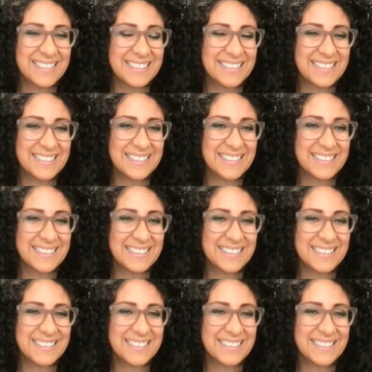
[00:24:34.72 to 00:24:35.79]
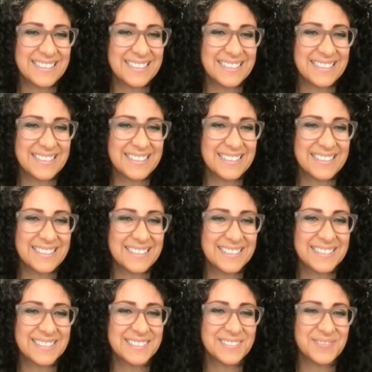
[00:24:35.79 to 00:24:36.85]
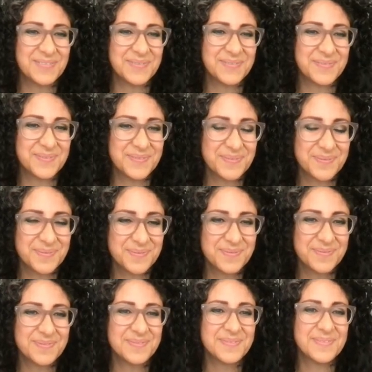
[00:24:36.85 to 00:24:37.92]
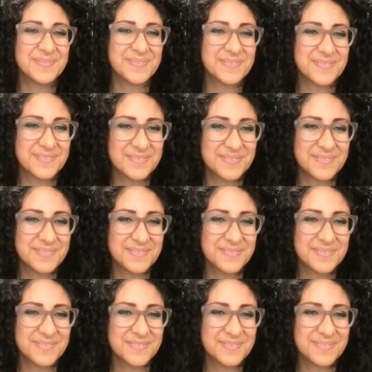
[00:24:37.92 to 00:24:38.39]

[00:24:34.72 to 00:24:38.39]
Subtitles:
(silent)